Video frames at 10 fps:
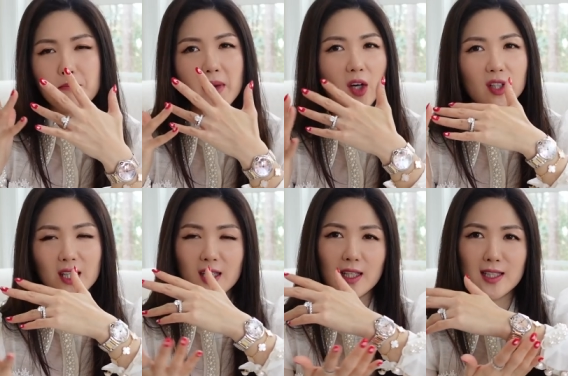
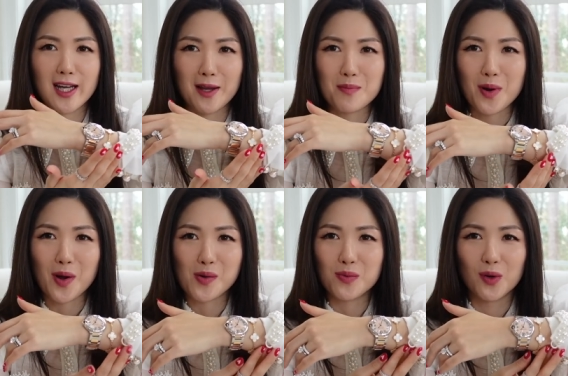milky type
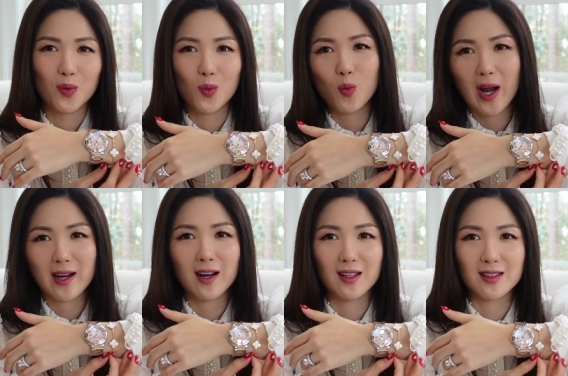of white
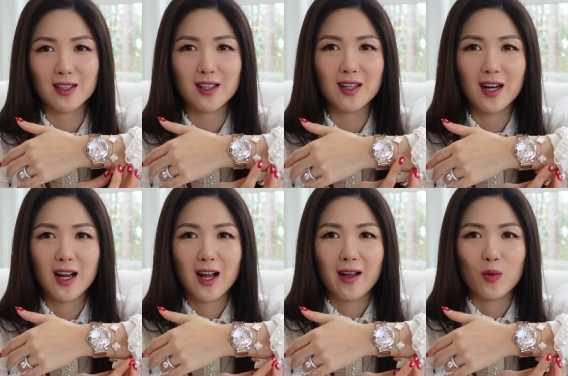color
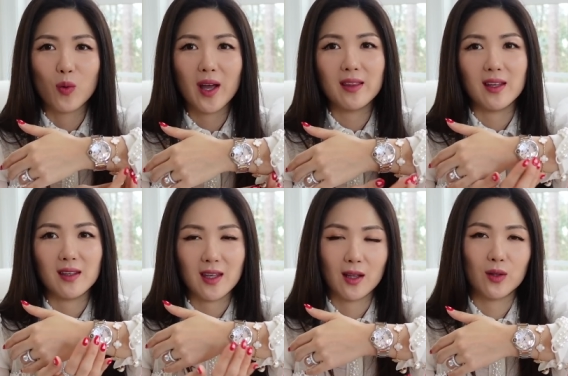with
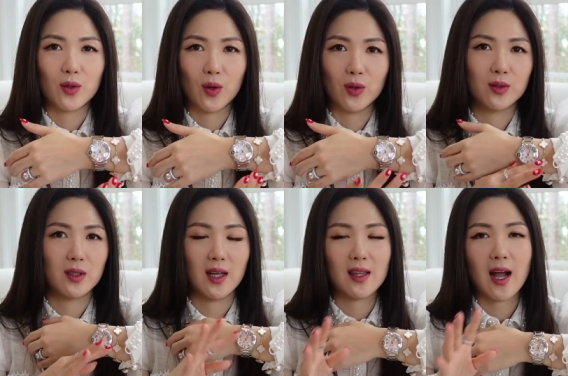yellow
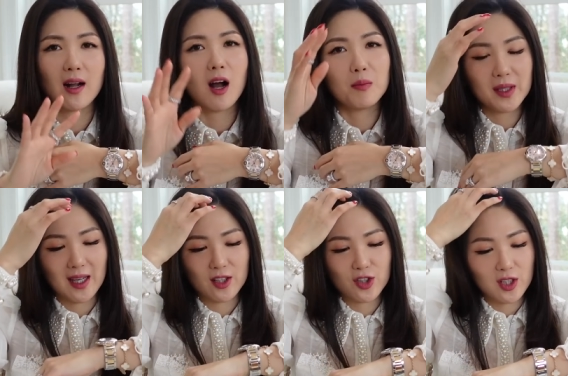gold. That
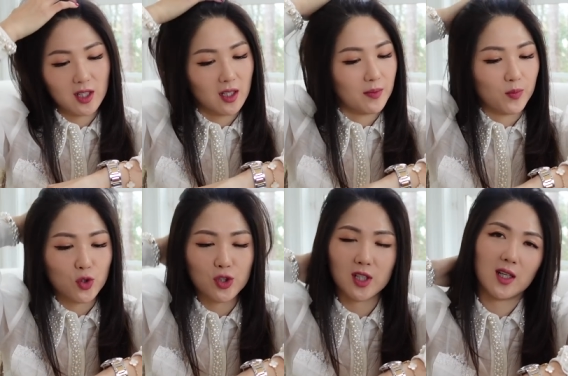combination,
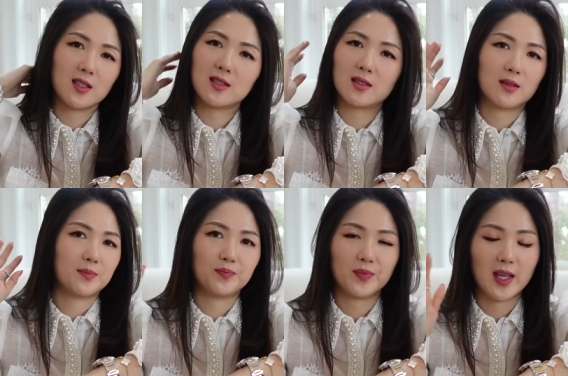you just,
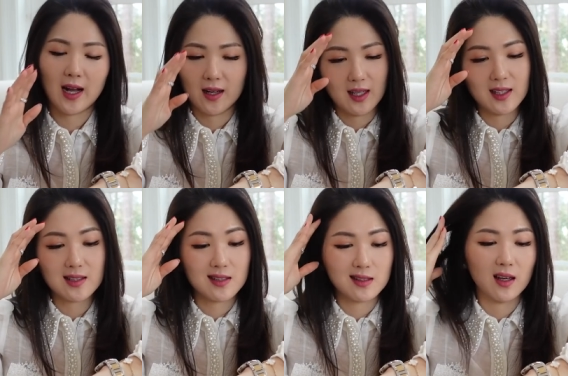yeah,
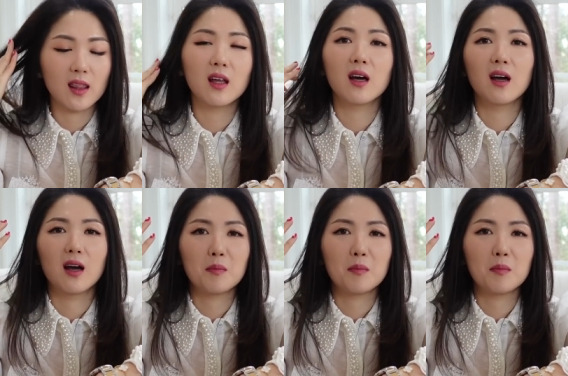it's the